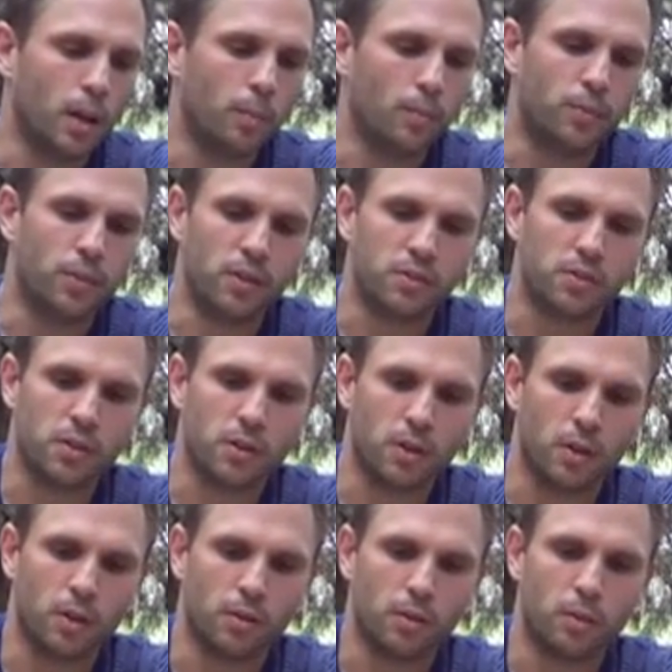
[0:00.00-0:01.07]
These
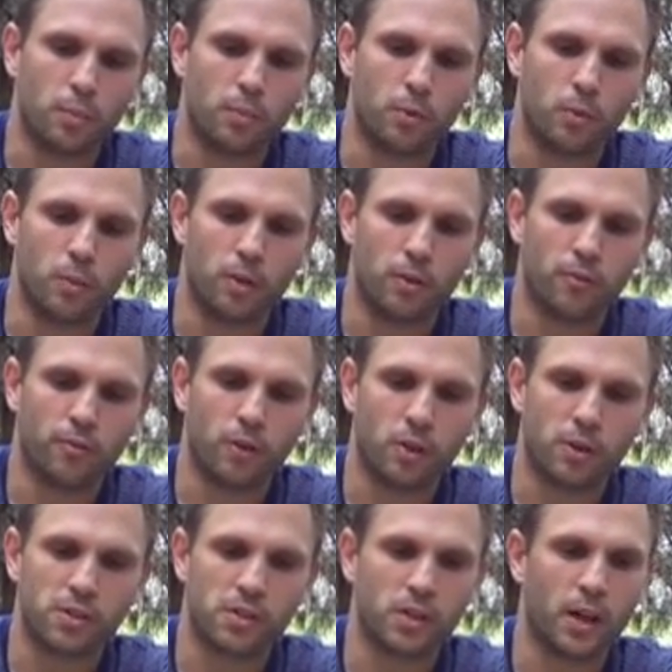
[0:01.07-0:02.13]
are the Puma
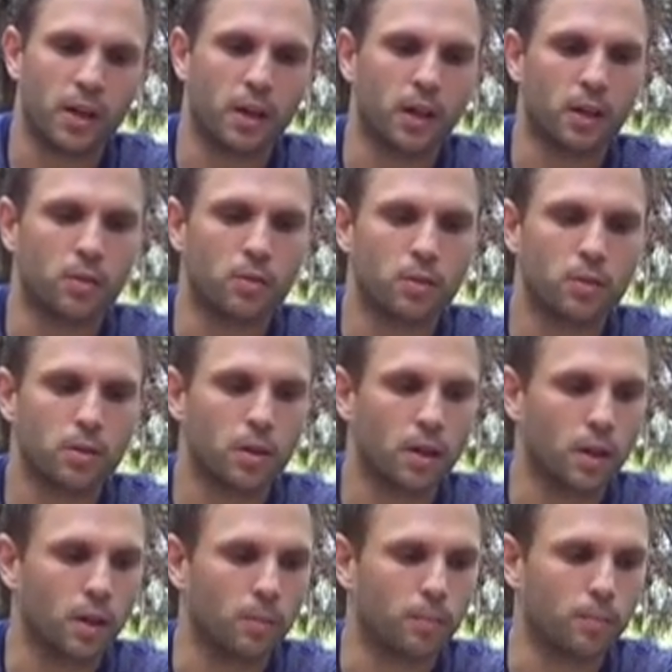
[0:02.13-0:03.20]
Faas 900,
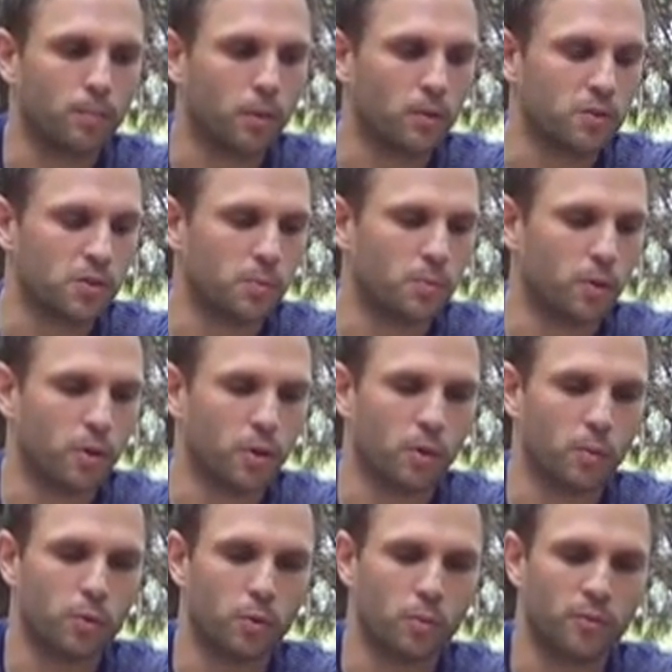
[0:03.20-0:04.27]
obviously part of
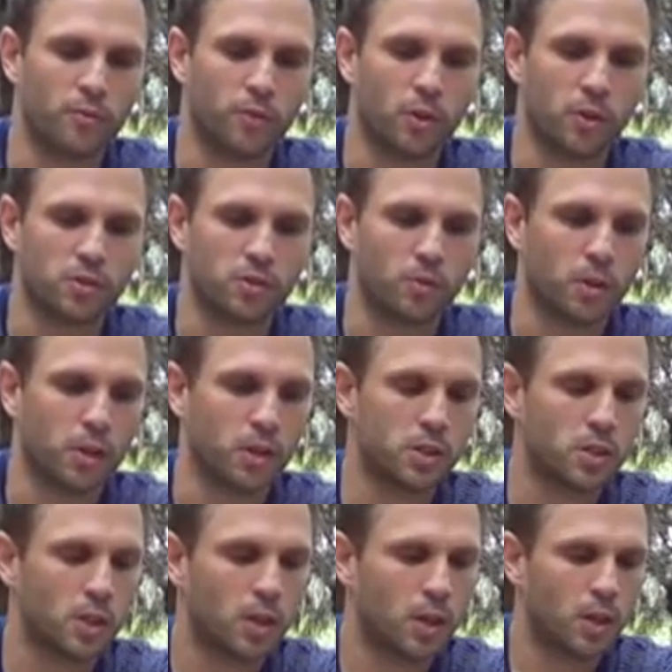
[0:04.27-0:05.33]
the Puma Faas
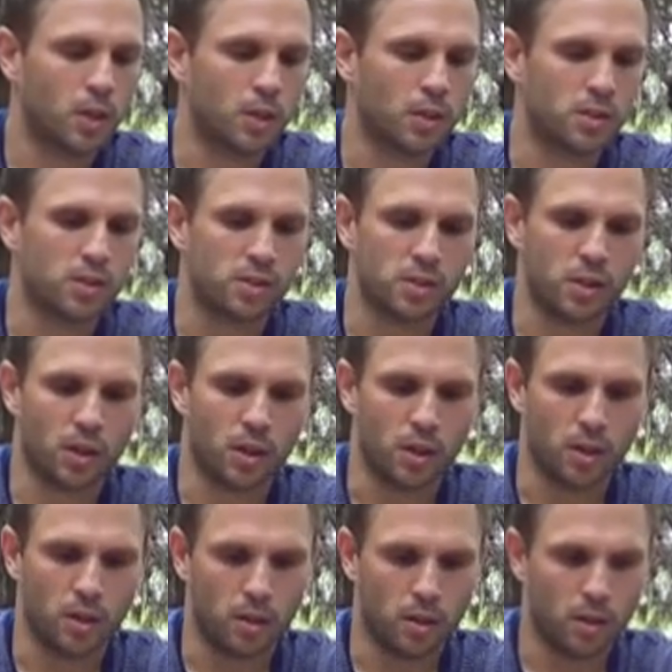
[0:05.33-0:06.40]
range.
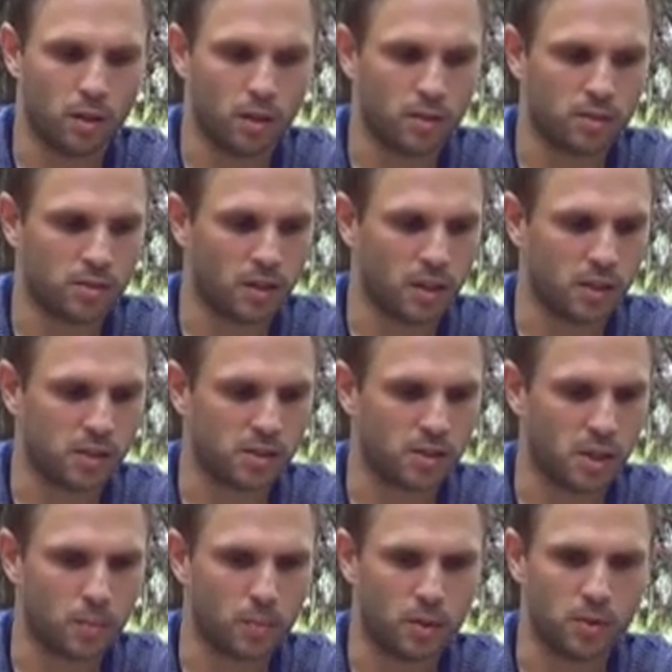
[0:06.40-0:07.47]
It's their
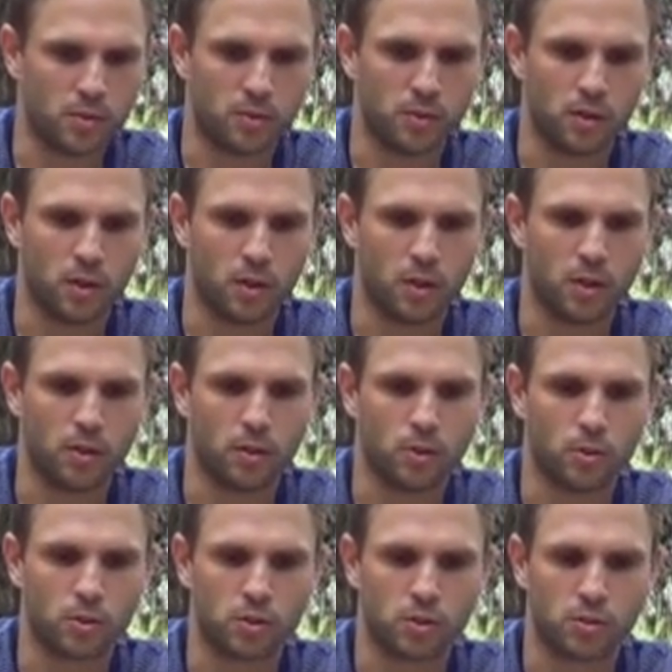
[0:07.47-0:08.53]
step into the
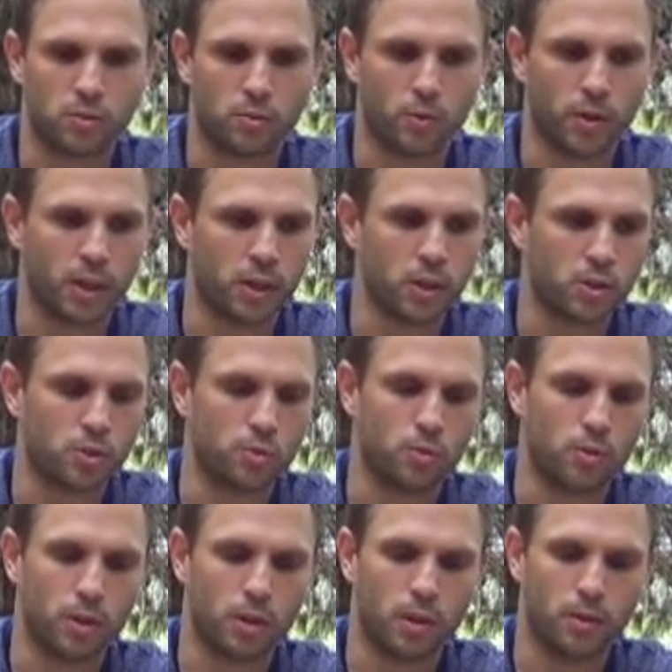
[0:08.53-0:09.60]
cushion running shoe.
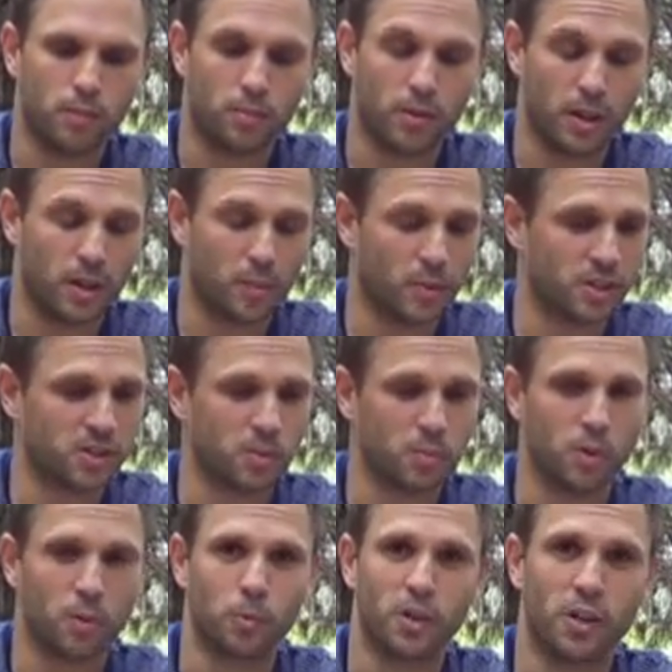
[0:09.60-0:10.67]
I must
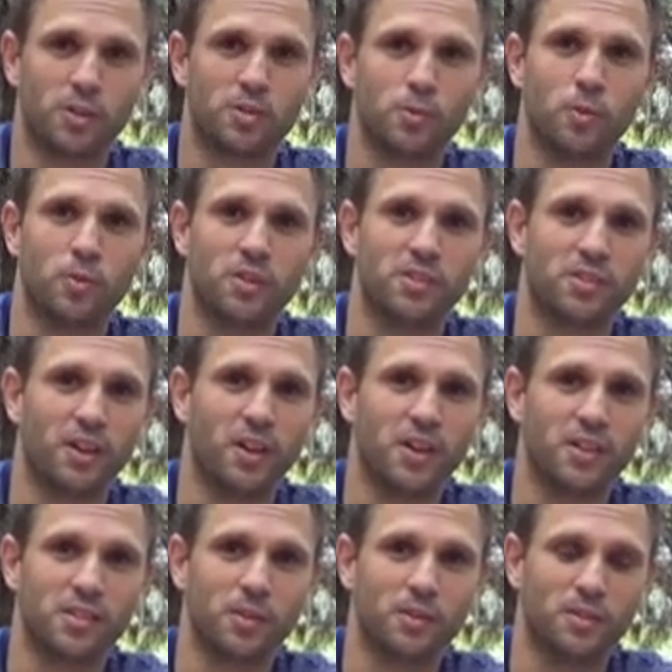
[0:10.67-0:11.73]
admit, when I saw these
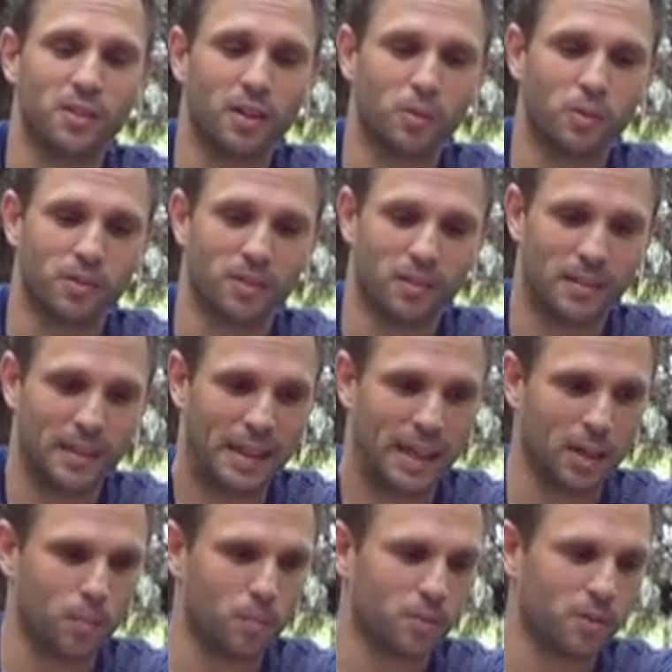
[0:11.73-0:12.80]
guys, I wasn't
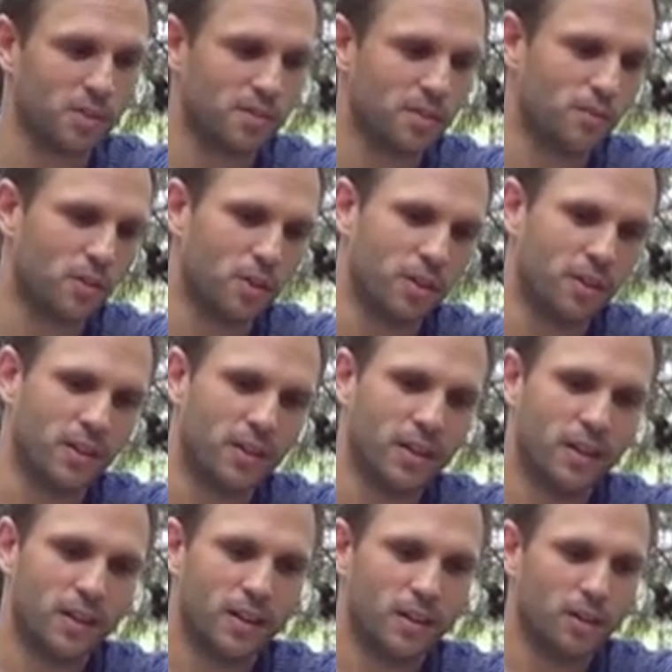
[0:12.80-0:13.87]
that impressed. They're very,
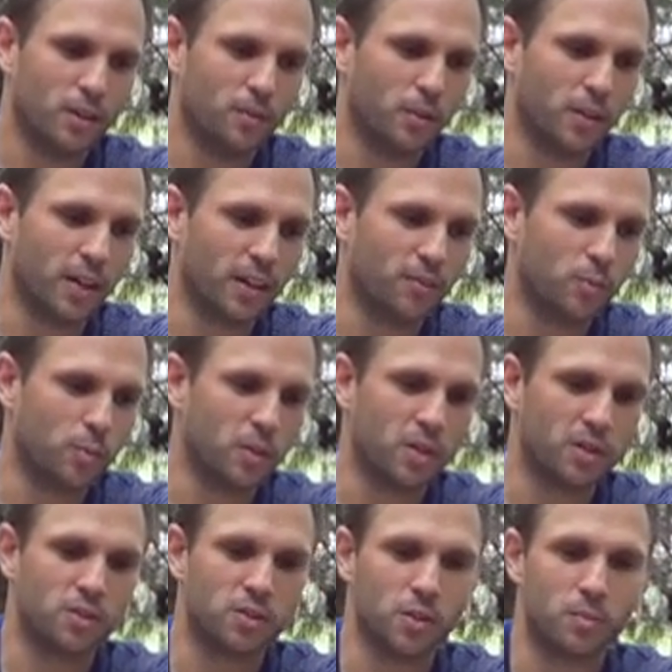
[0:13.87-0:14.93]
for lack of a
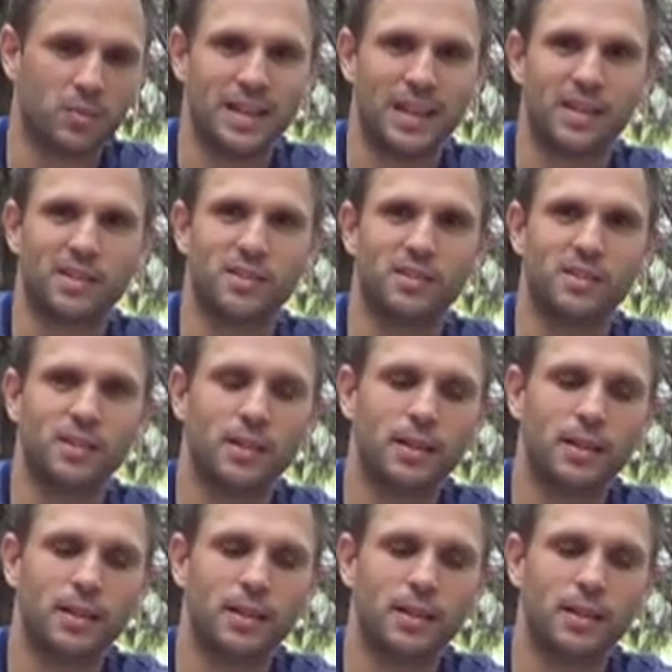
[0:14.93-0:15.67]
better term, tennisy.